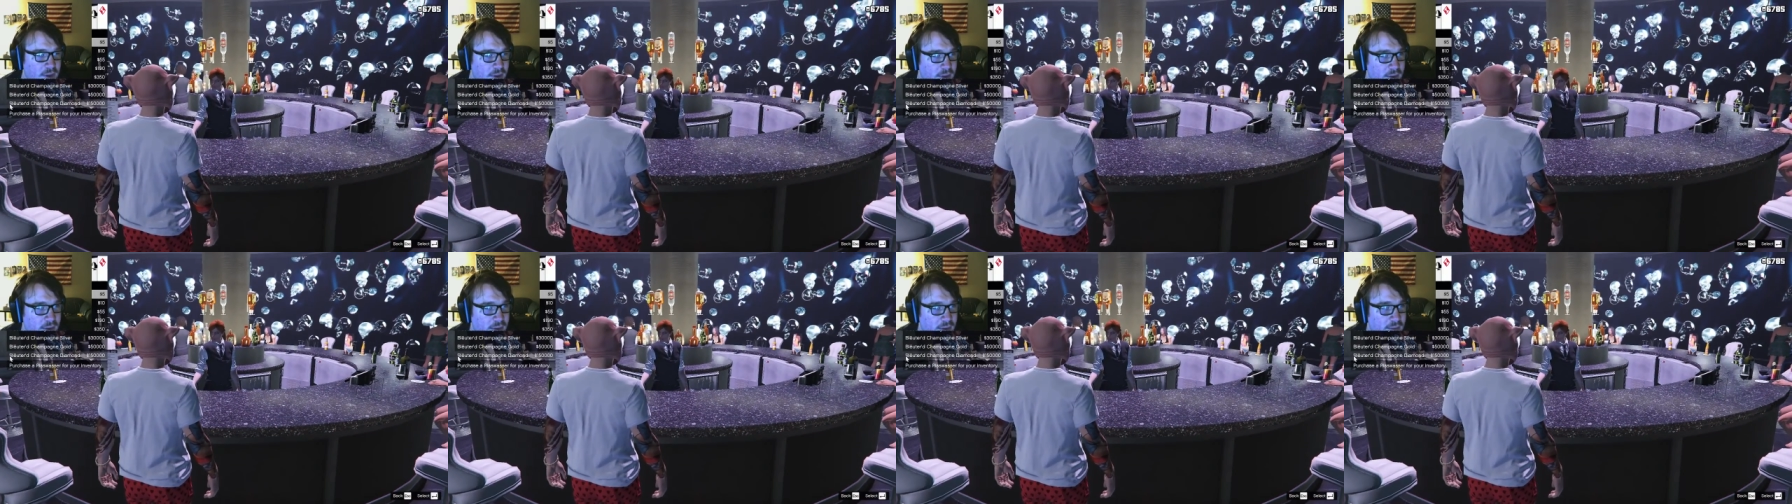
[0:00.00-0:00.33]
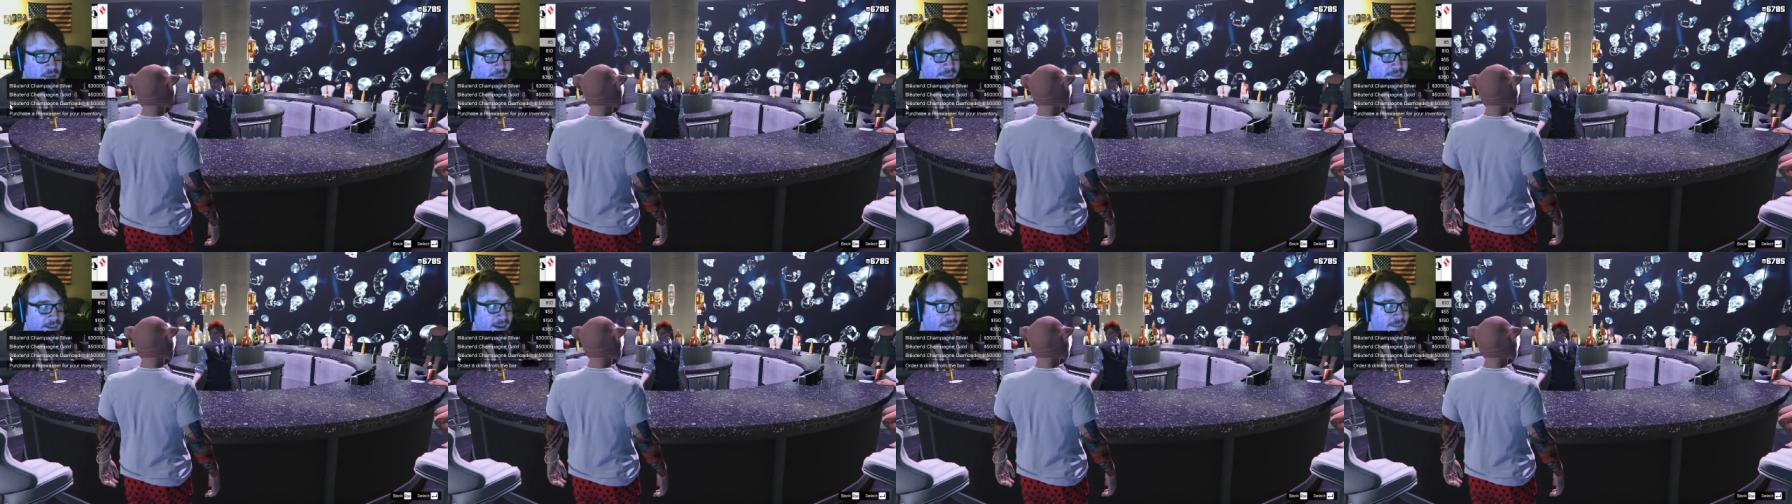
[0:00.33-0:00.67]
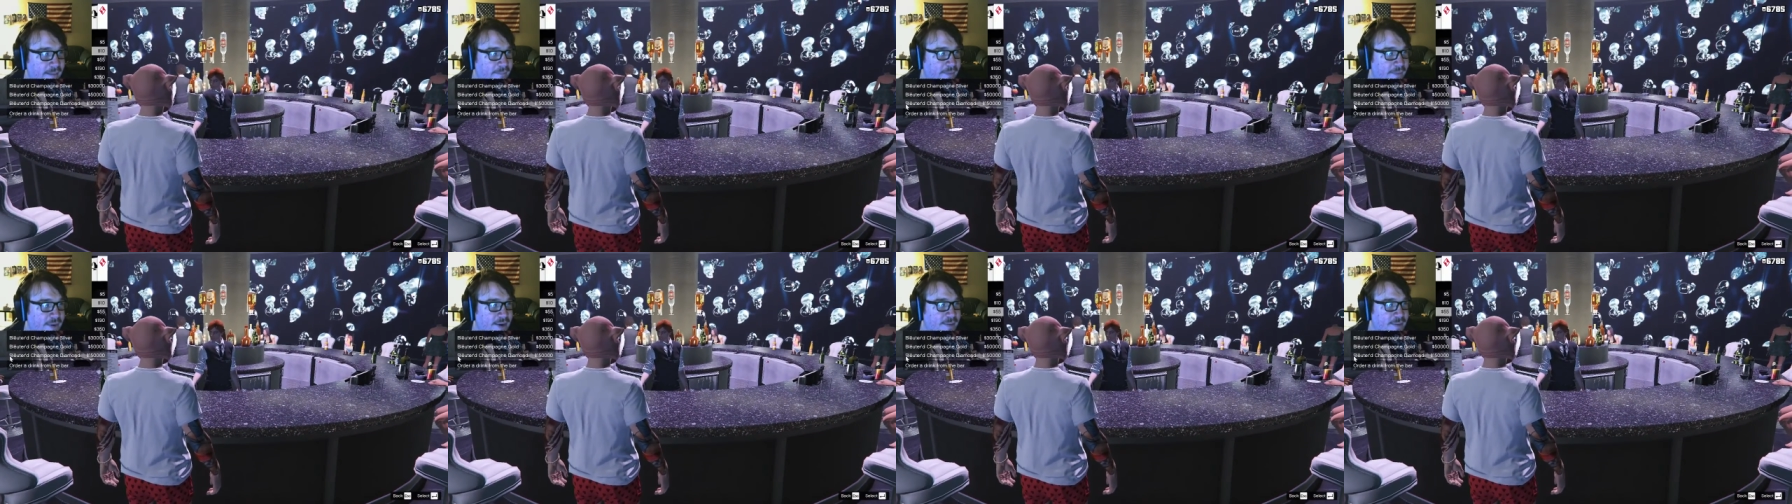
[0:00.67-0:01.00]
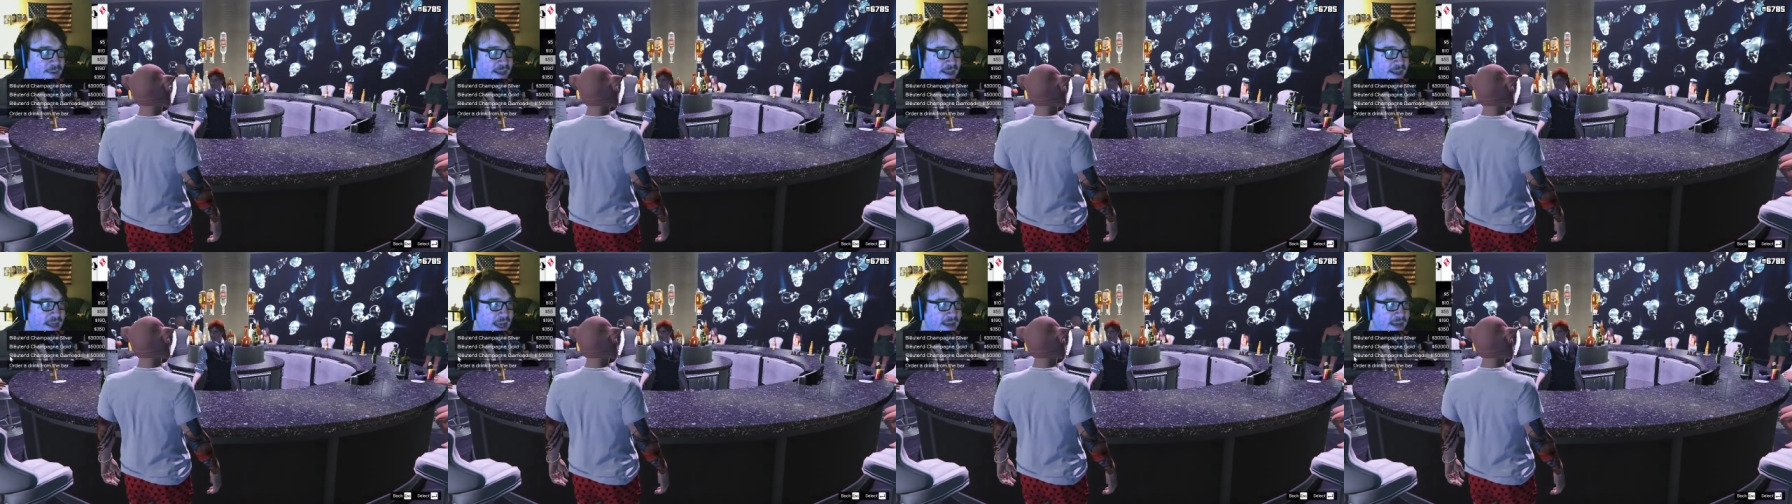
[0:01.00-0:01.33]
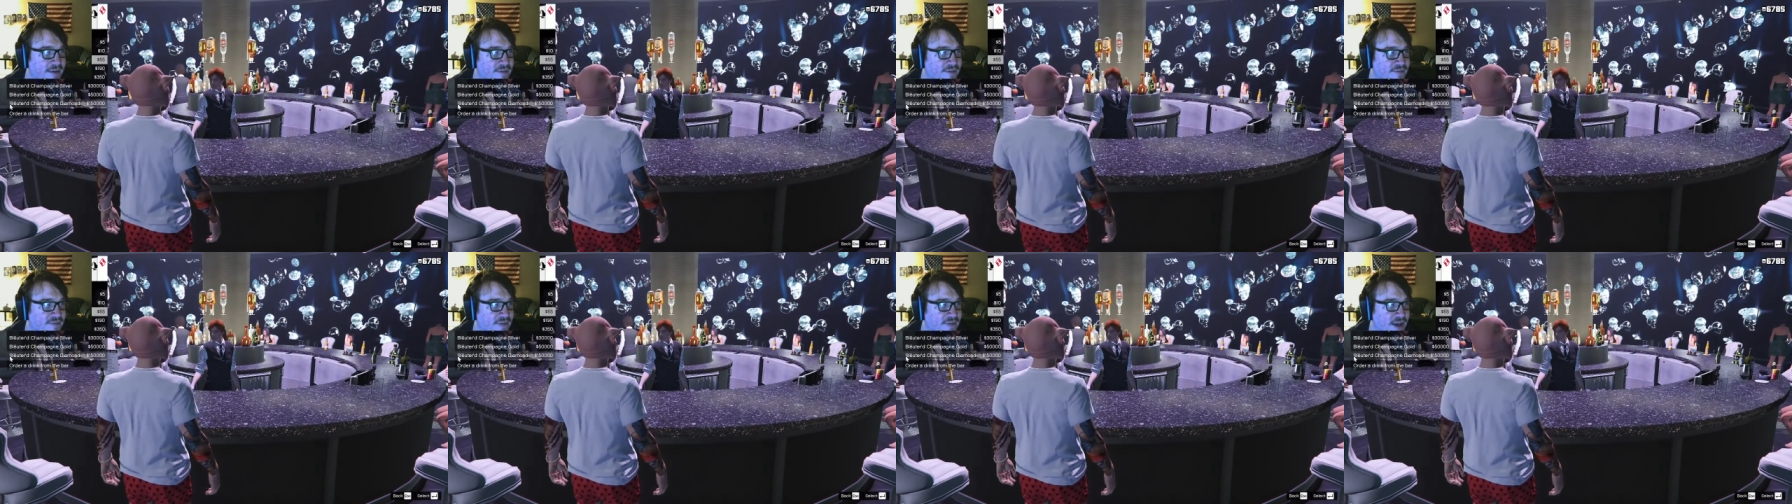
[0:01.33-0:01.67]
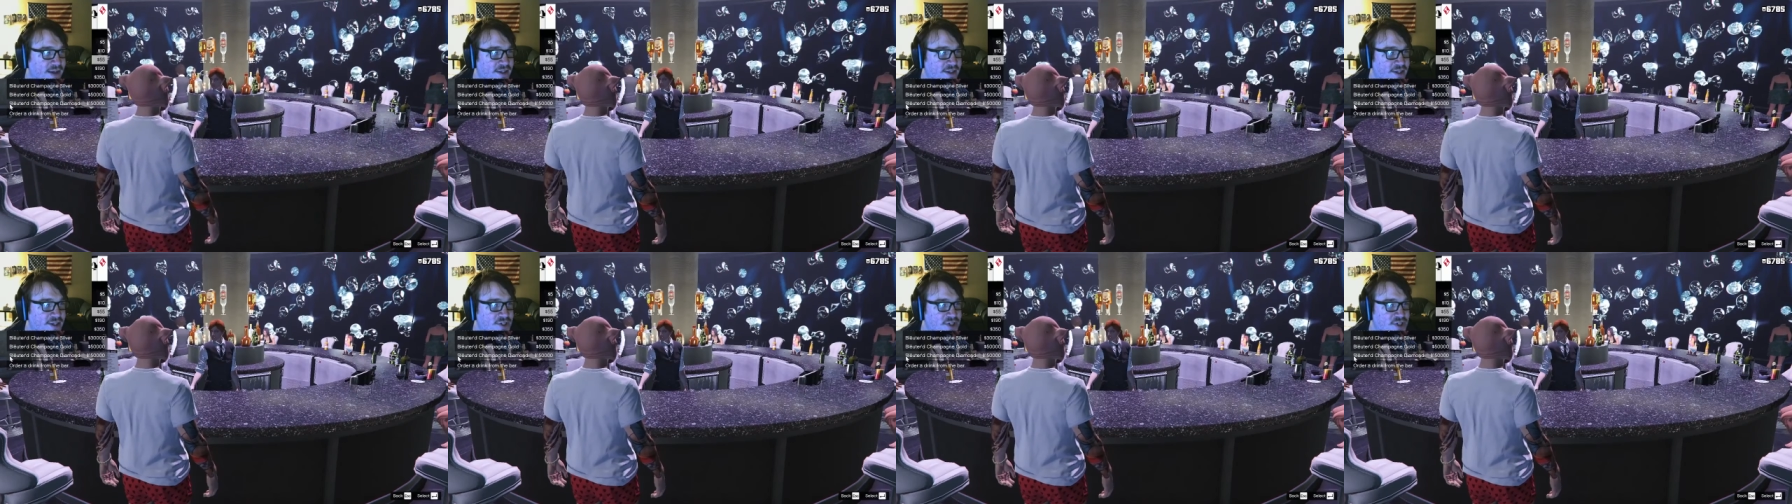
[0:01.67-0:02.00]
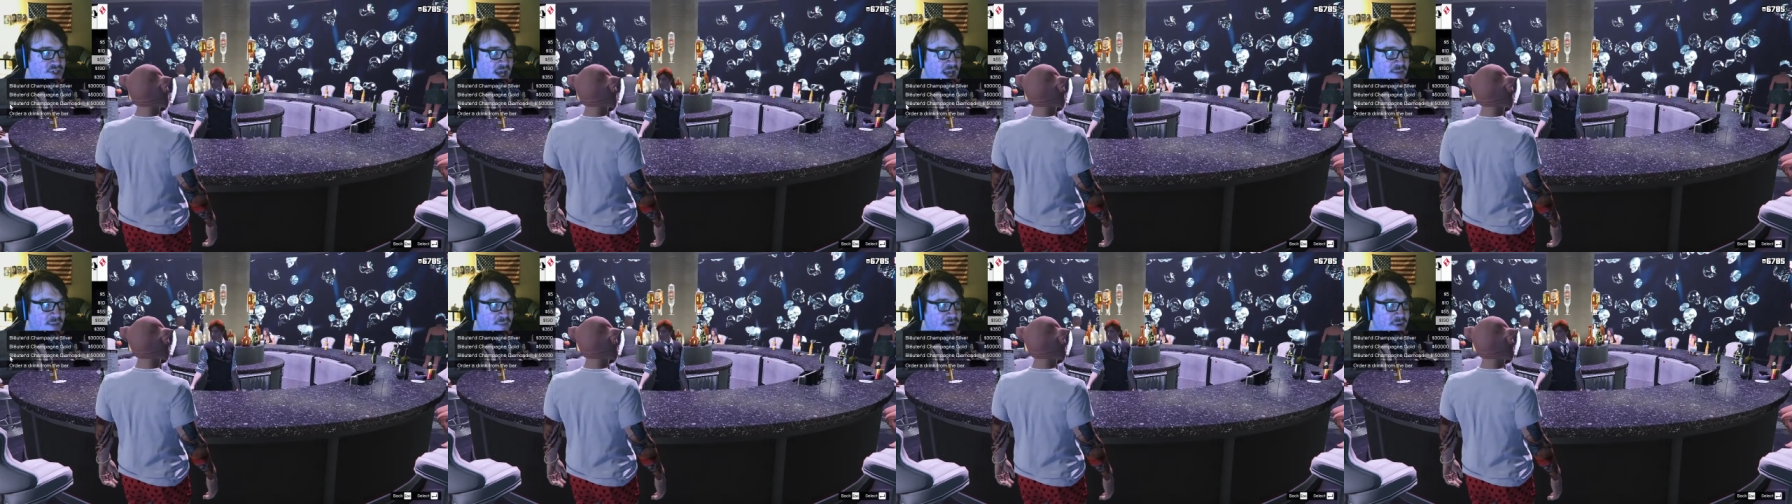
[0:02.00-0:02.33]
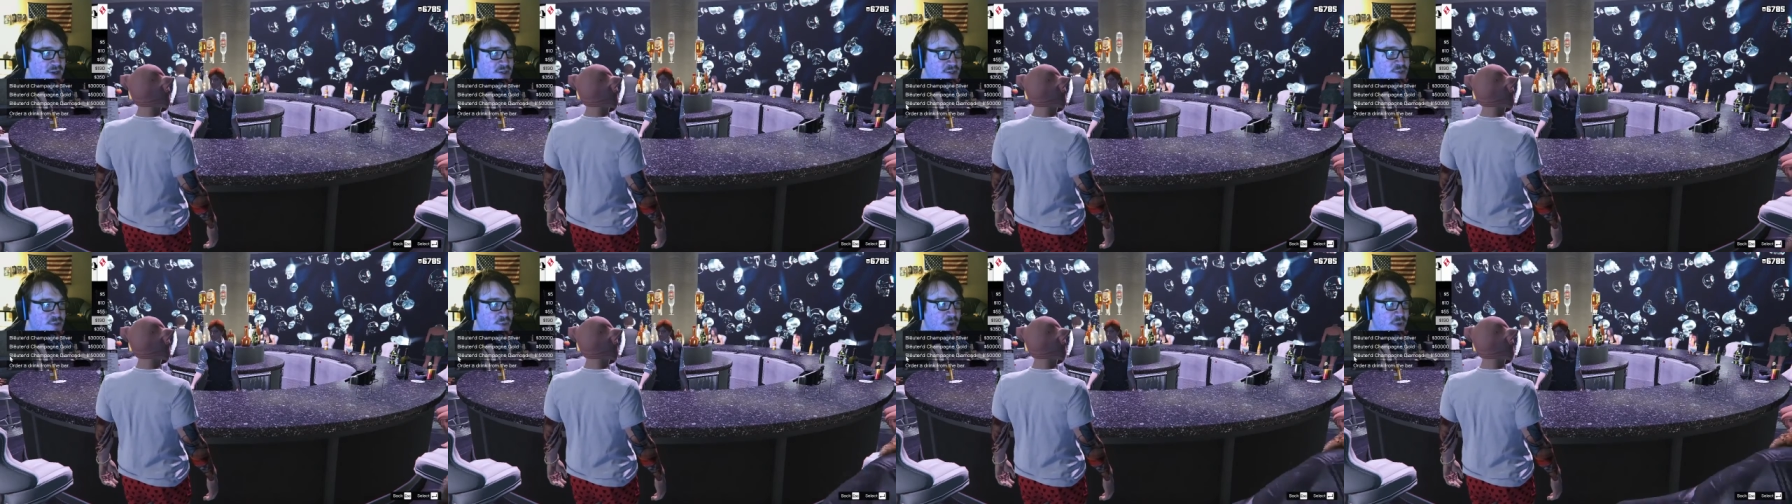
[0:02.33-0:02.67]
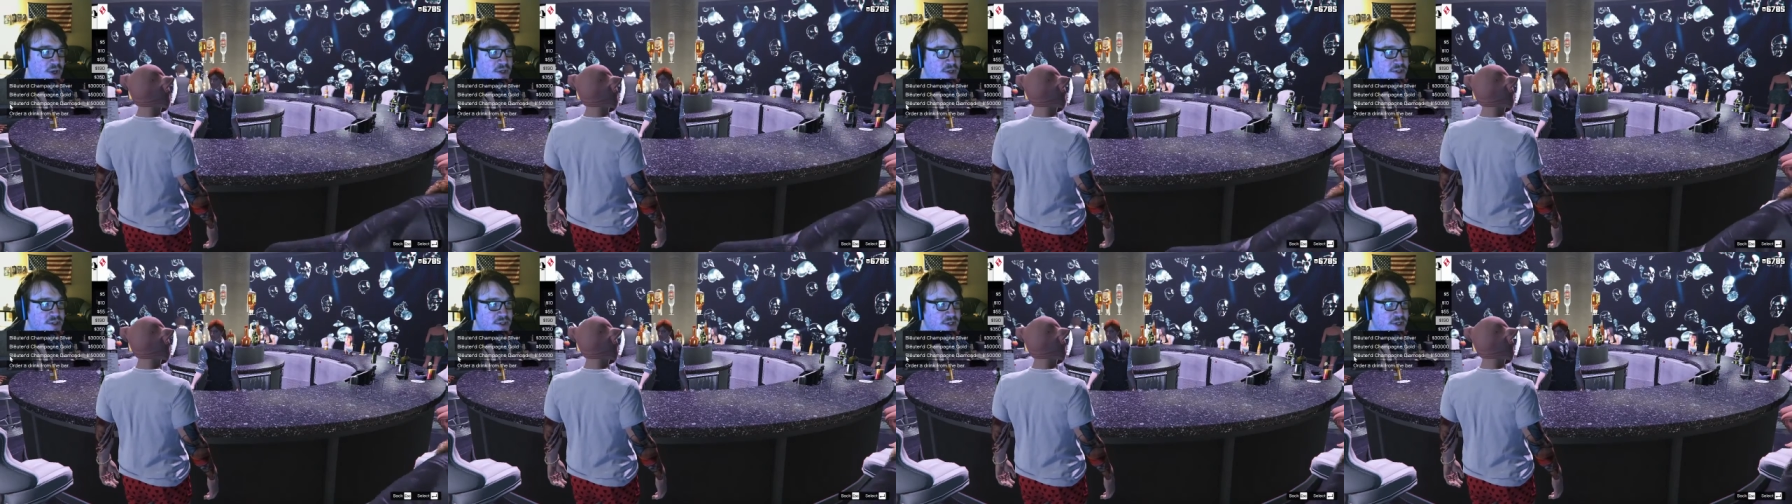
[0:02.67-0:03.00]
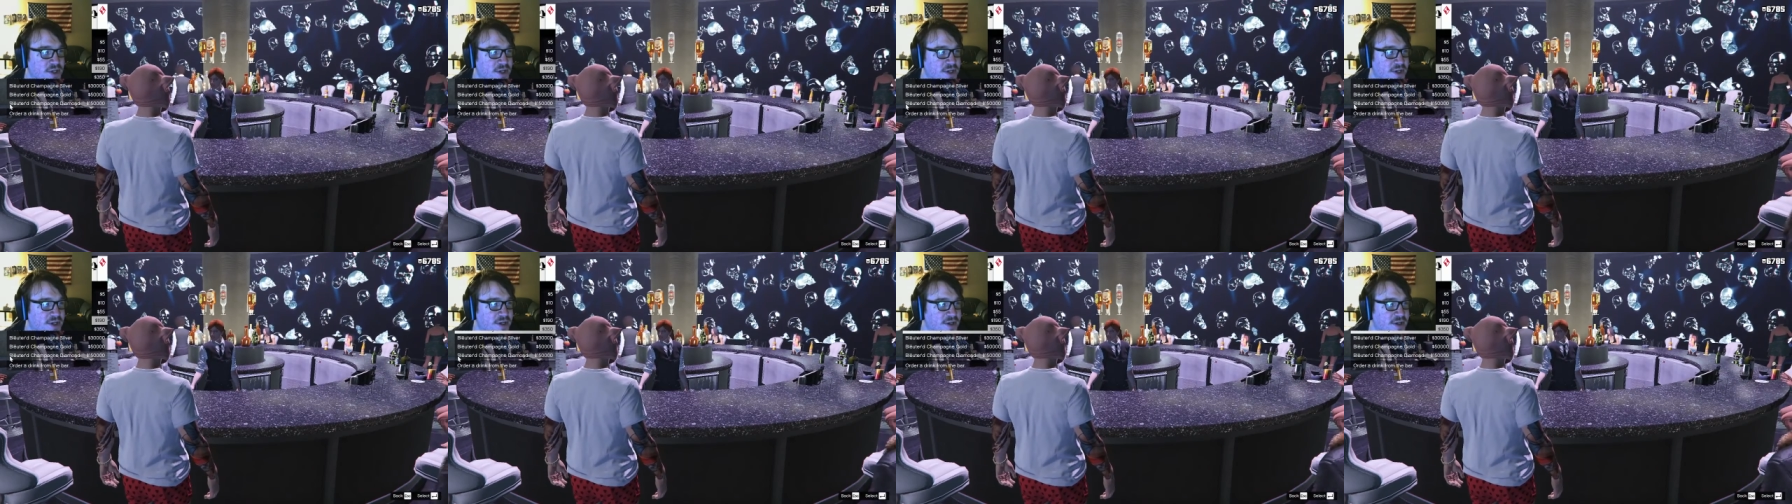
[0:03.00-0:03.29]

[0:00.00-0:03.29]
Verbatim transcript: All right, what do we get? Vodka shot, Pisswasser.